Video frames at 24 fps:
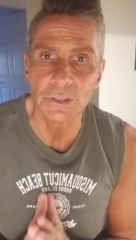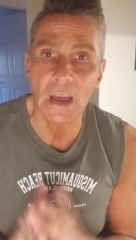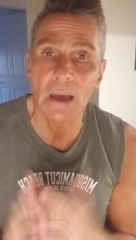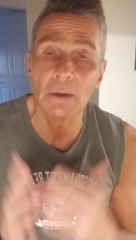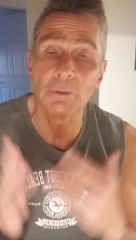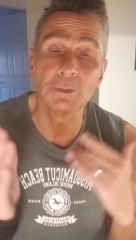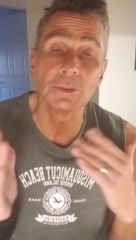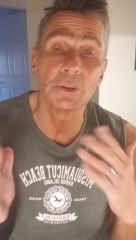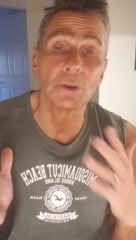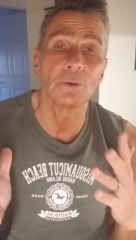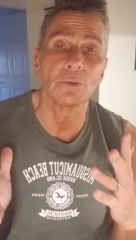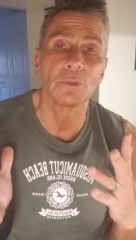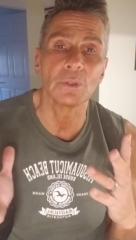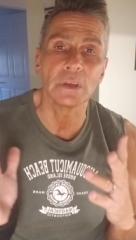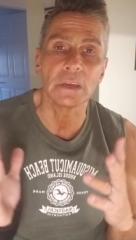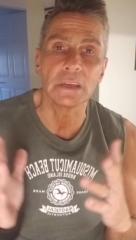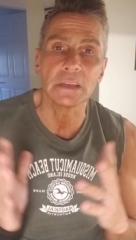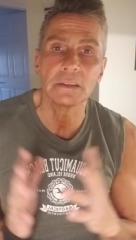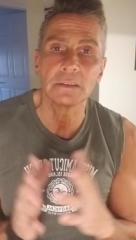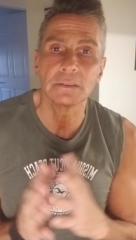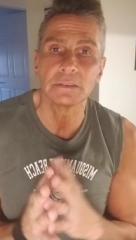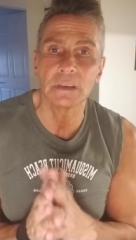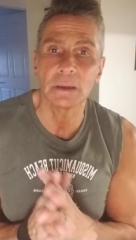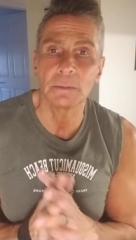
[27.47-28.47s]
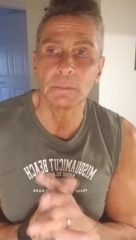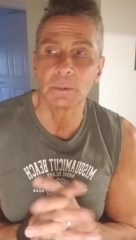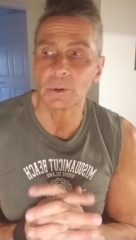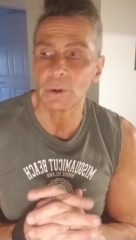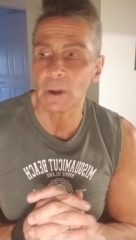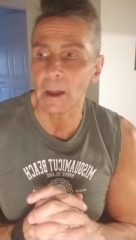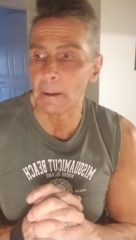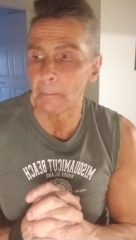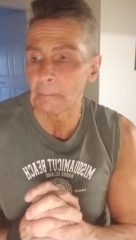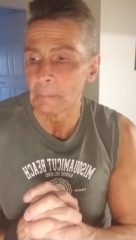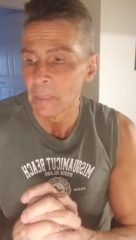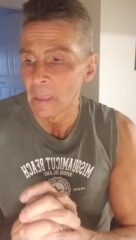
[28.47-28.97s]
I was the only
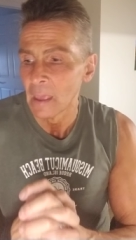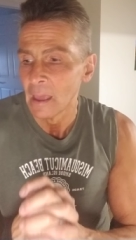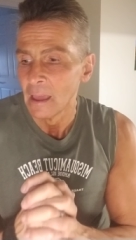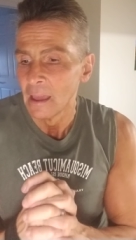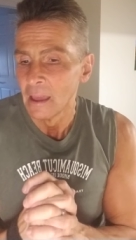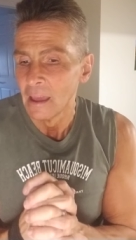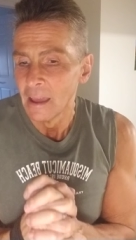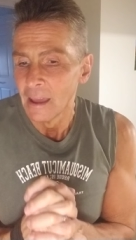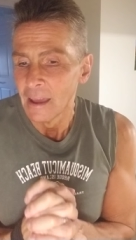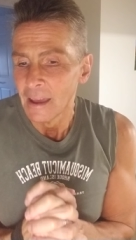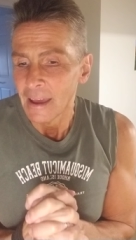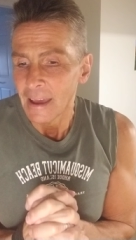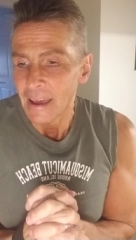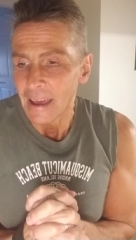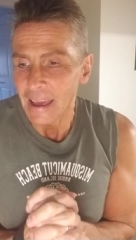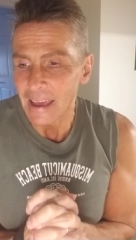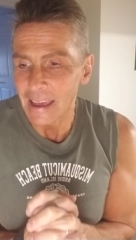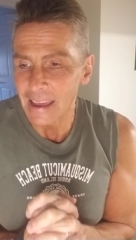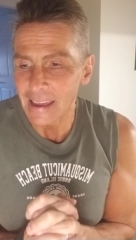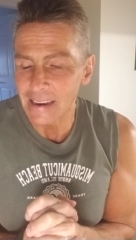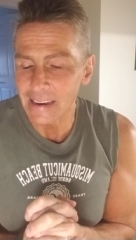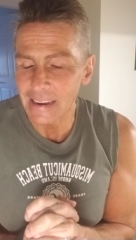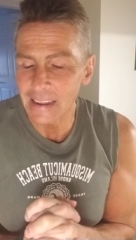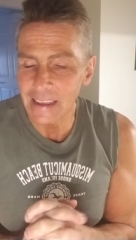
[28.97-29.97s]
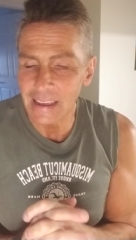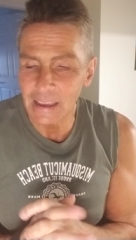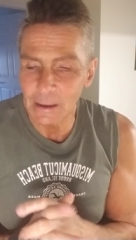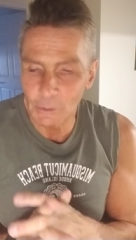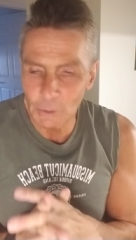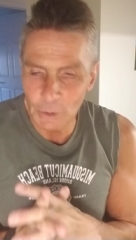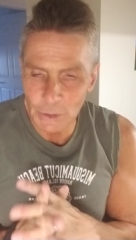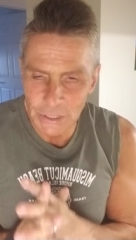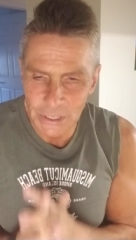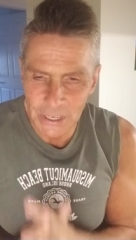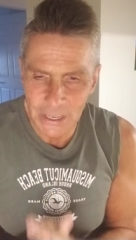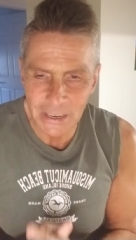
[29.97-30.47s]
Democrat and it
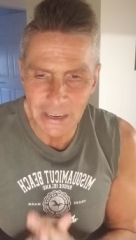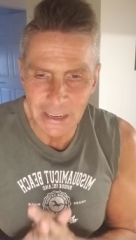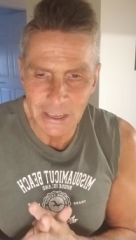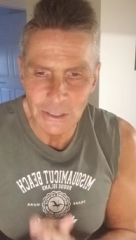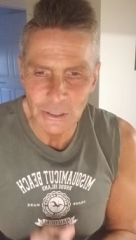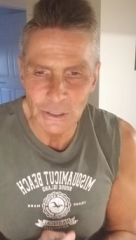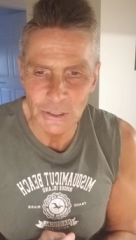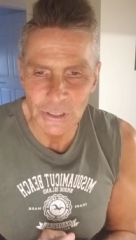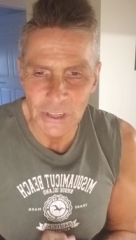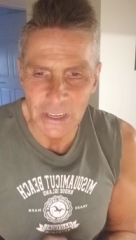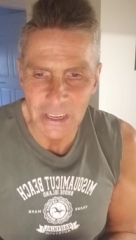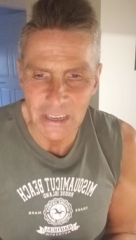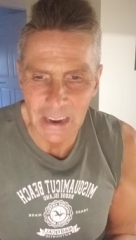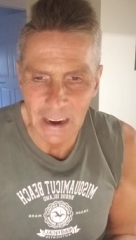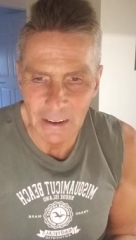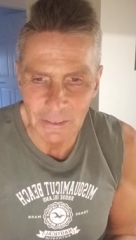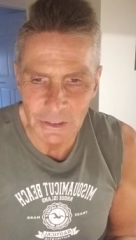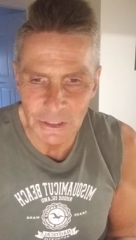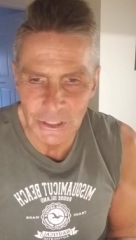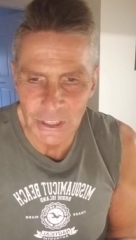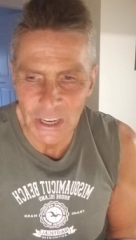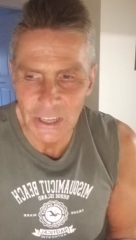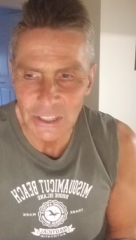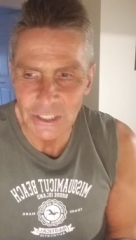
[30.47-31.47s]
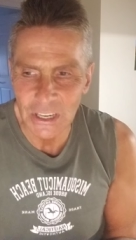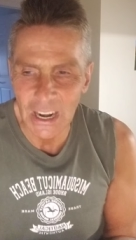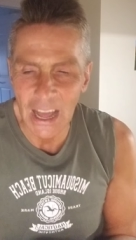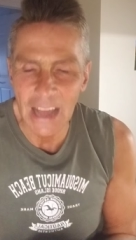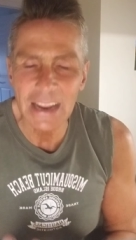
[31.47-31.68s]
was an interesting conversation.